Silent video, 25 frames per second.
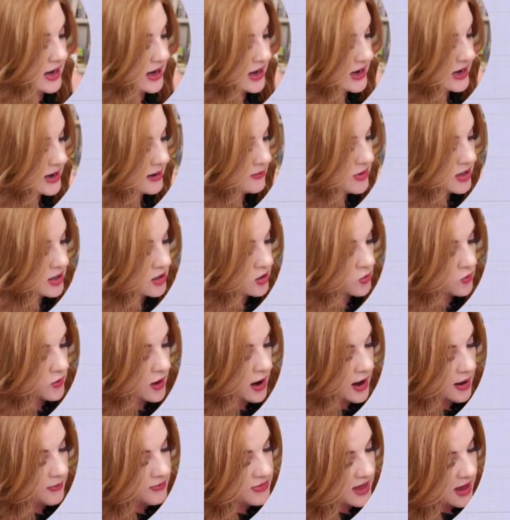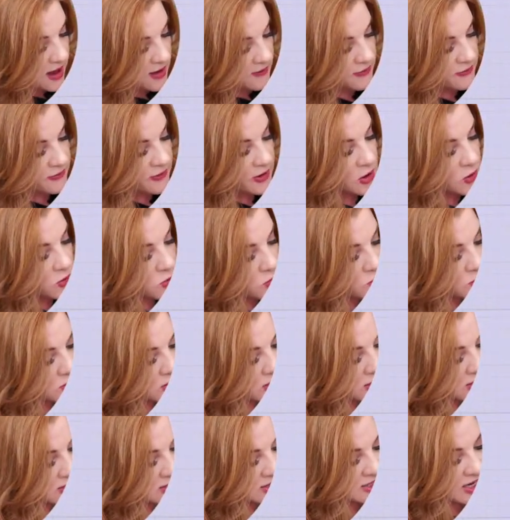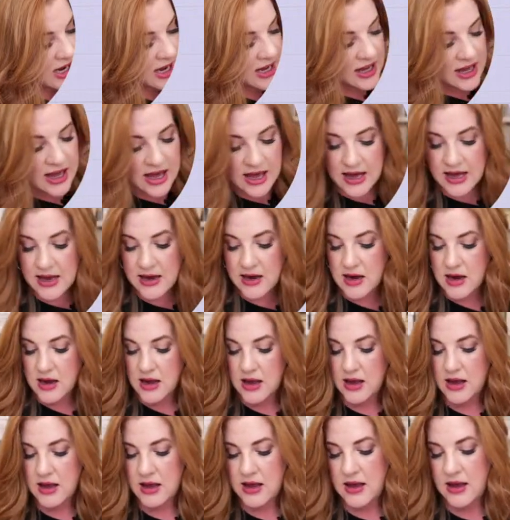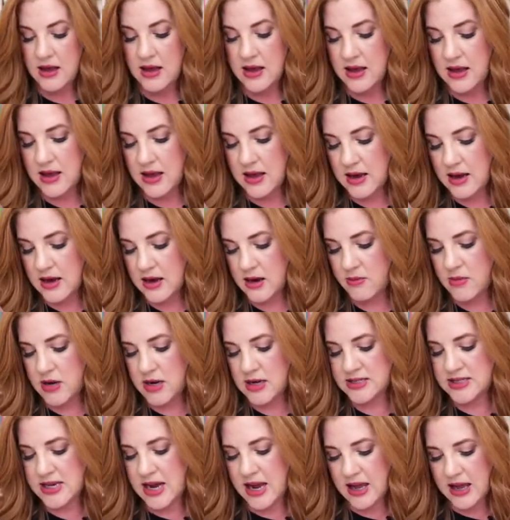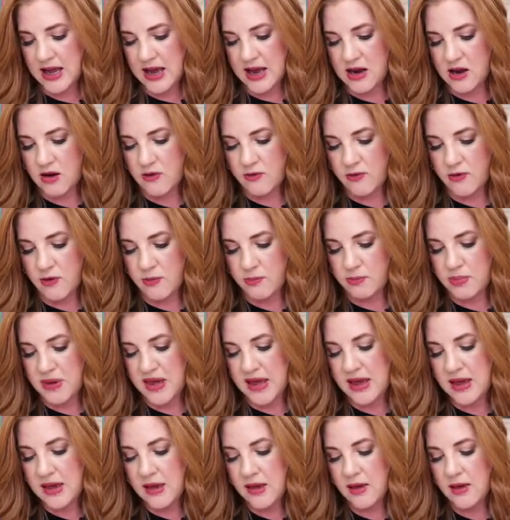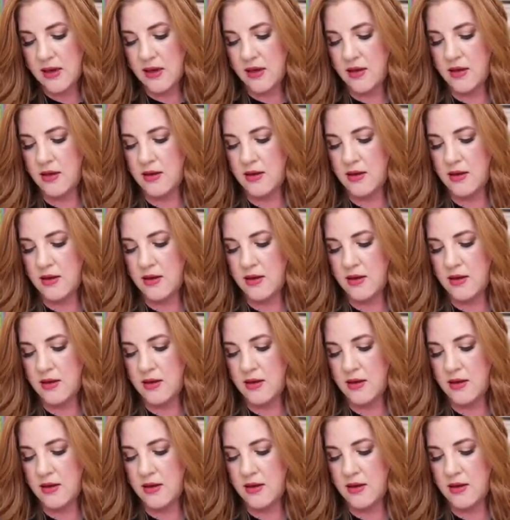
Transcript: and I'm going to grab that phone die cut, and I'm going to die cut it from pink